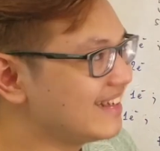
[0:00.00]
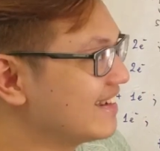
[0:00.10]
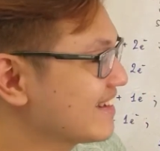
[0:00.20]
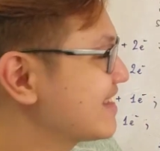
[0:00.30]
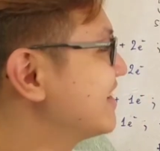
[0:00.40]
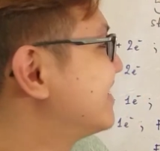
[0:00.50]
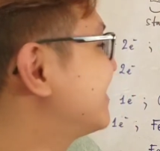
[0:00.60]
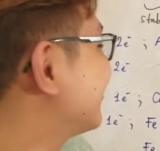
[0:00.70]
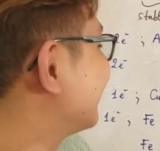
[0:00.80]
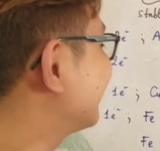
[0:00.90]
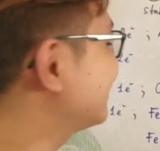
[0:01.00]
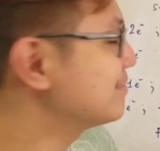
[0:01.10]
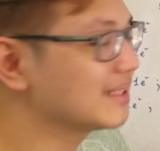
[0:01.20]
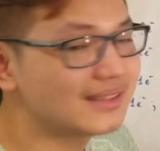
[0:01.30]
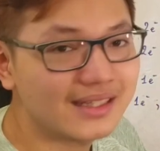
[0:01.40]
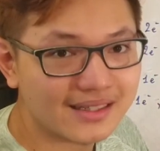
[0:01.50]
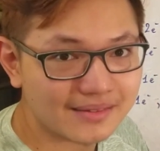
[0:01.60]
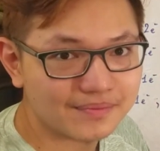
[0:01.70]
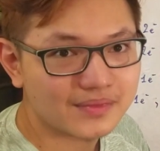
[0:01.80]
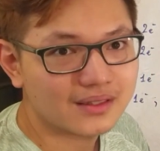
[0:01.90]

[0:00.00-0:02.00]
yes. But then,